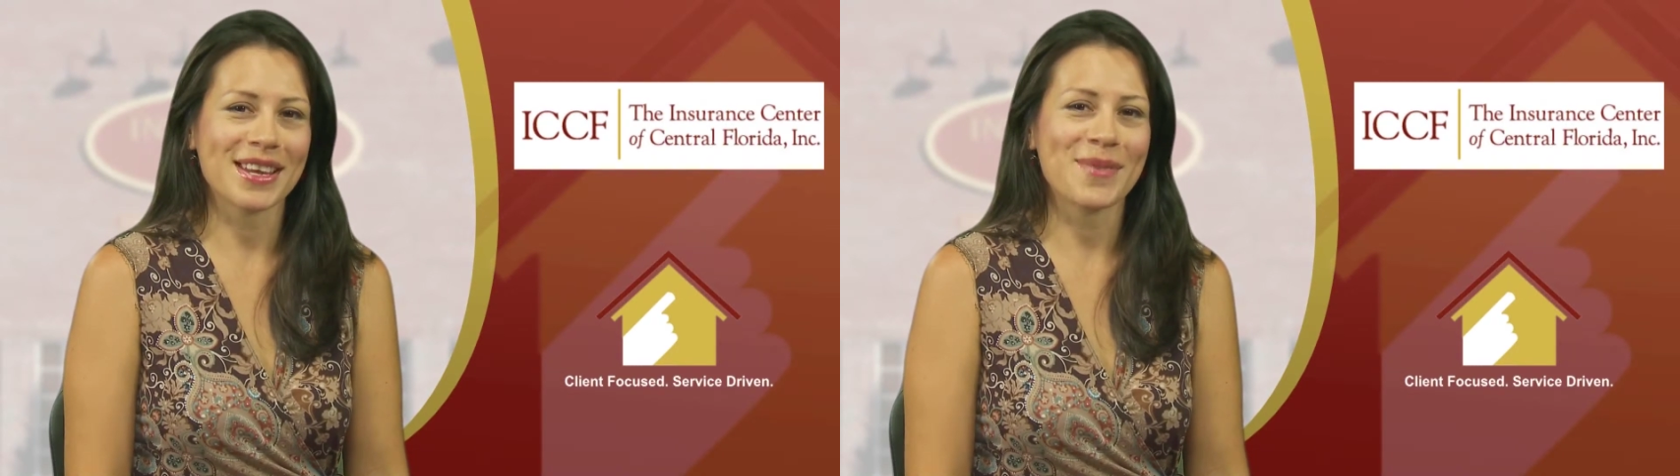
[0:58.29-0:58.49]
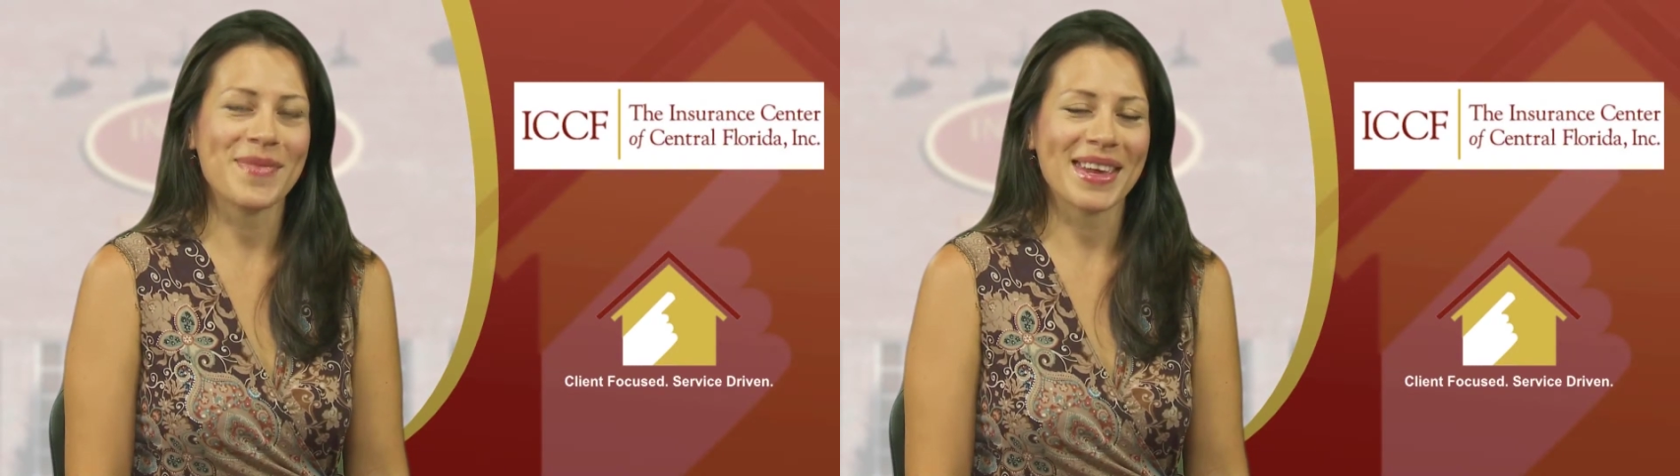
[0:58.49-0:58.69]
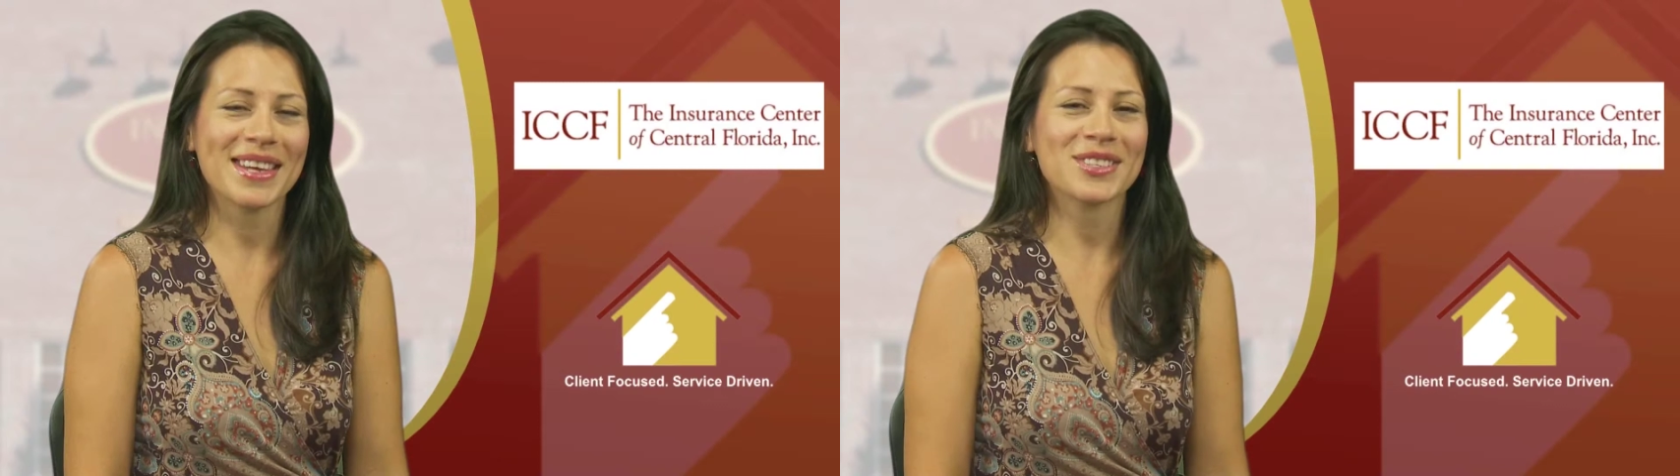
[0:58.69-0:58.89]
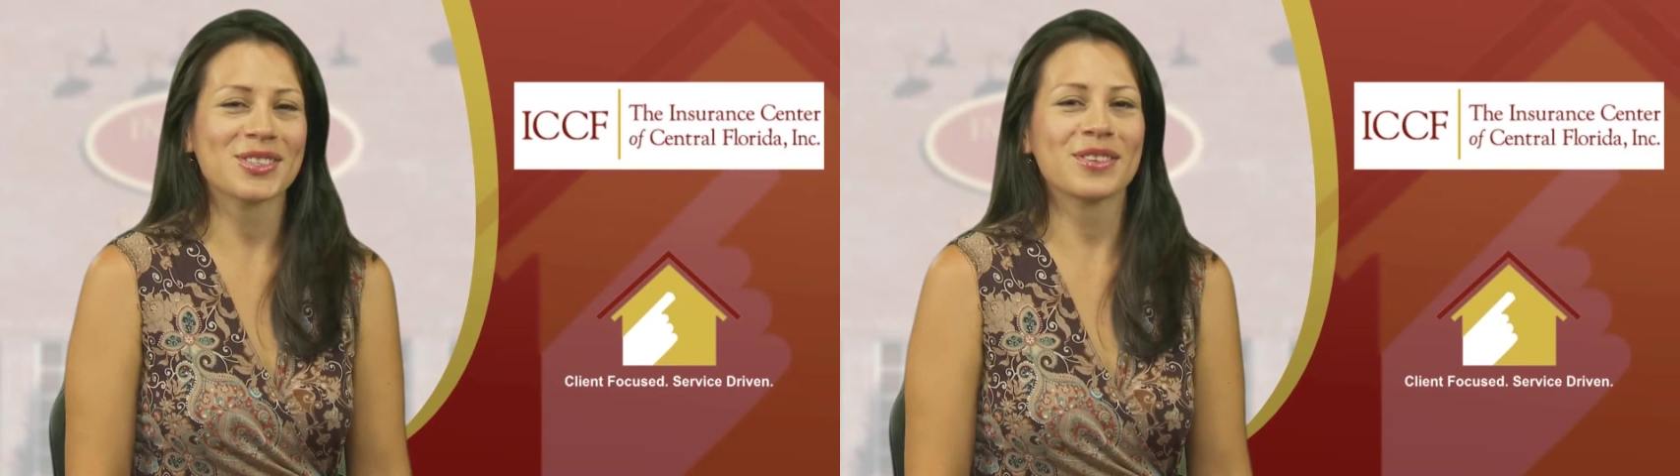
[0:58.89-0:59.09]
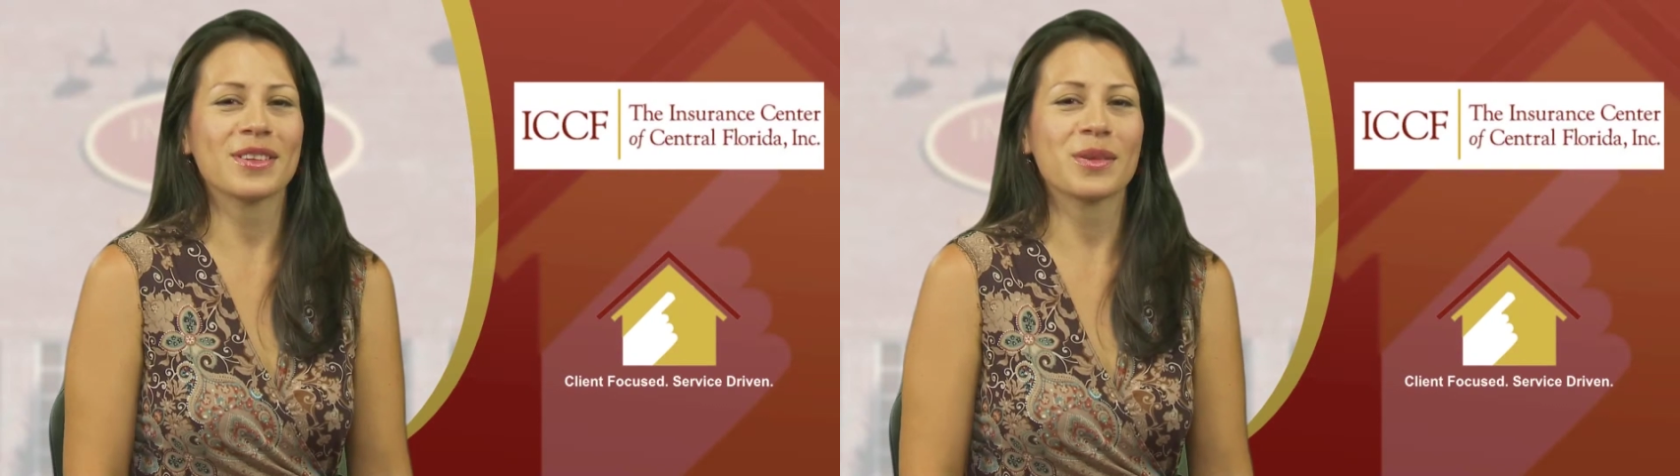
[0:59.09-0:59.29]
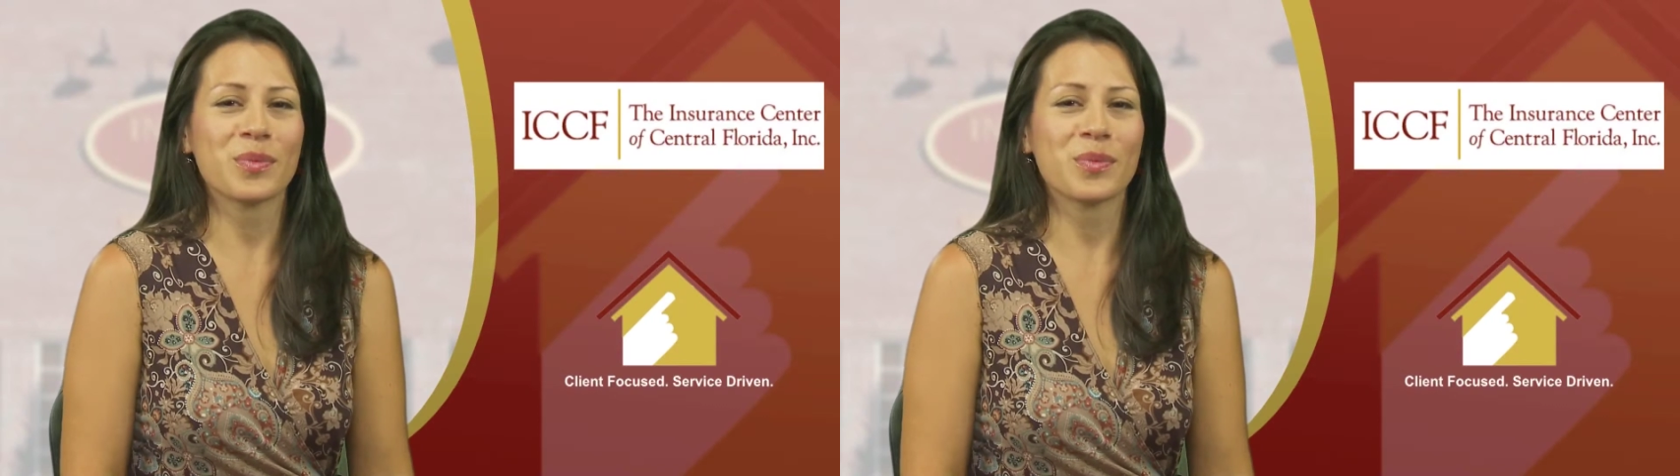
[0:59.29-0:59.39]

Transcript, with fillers: and making sure that the